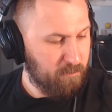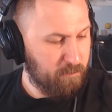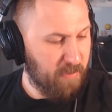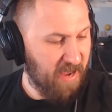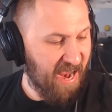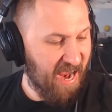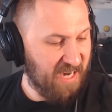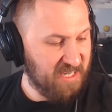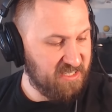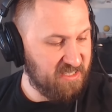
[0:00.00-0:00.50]

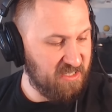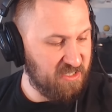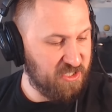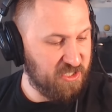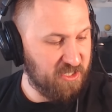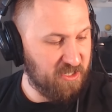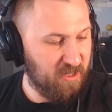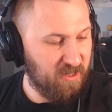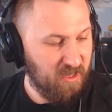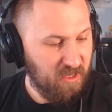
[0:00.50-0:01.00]
PAX this
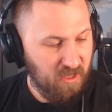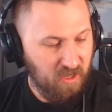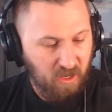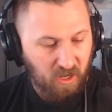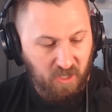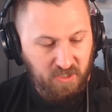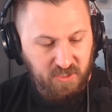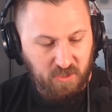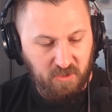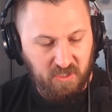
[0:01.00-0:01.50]
year.
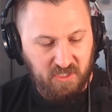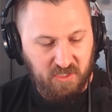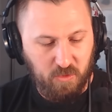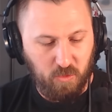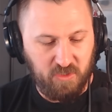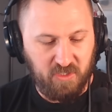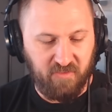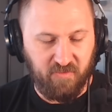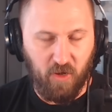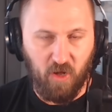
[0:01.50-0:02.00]
Also, this
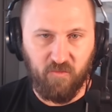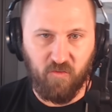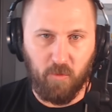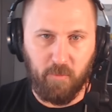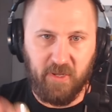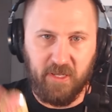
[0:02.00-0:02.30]
cool Devolver